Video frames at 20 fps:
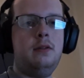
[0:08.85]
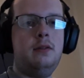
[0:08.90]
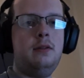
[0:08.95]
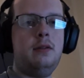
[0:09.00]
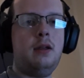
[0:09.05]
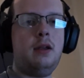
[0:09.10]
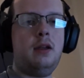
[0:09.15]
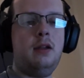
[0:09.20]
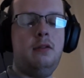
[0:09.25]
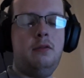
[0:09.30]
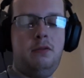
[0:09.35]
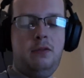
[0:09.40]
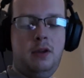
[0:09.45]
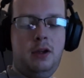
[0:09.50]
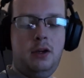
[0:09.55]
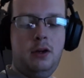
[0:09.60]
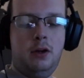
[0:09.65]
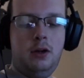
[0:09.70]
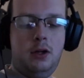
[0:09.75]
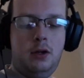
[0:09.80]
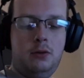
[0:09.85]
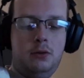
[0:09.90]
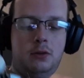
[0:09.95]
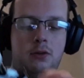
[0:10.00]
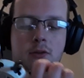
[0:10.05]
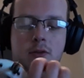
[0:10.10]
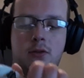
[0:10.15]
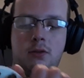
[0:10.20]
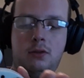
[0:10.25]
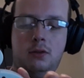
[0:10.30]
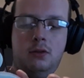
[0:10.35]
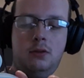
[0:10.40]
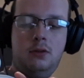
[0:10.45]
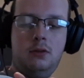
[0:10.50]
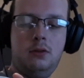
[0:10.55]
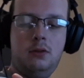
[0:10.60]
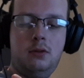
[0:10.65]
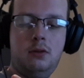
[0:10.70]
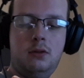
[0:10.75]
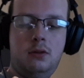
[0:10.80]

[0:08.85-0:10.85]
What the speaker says: second finger notes.